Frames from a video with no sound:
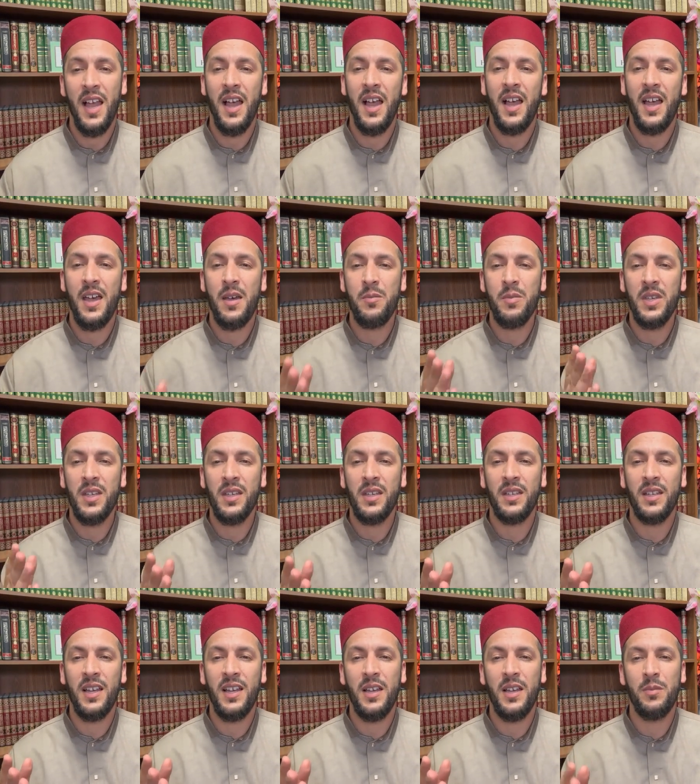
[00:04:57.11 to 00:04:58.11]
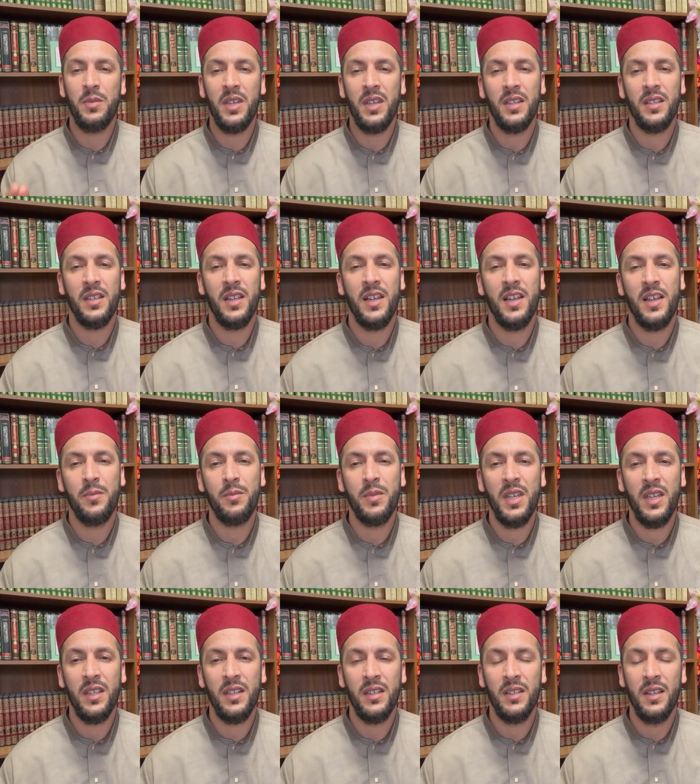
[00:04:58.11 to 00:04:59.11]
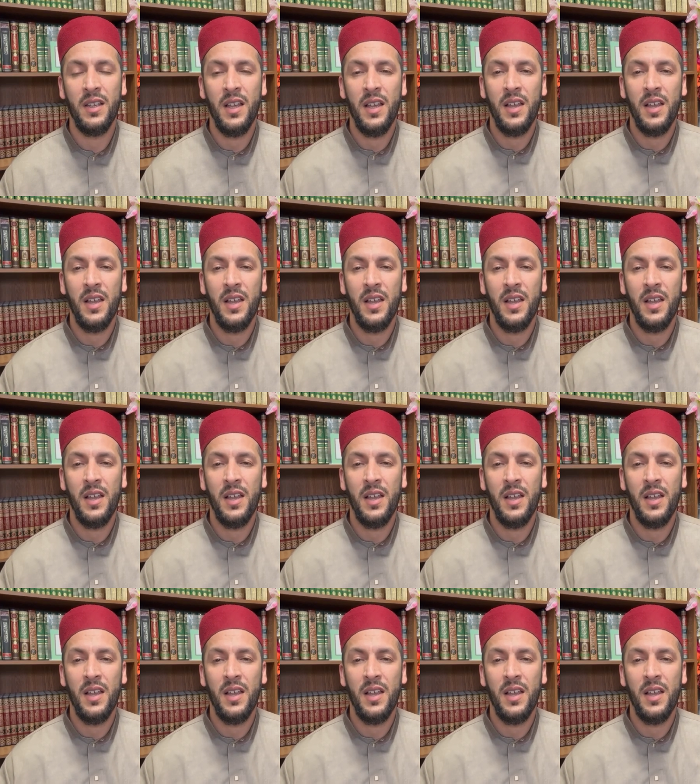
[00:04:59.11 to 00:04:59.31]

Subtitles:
Ameen, ameen, ameen.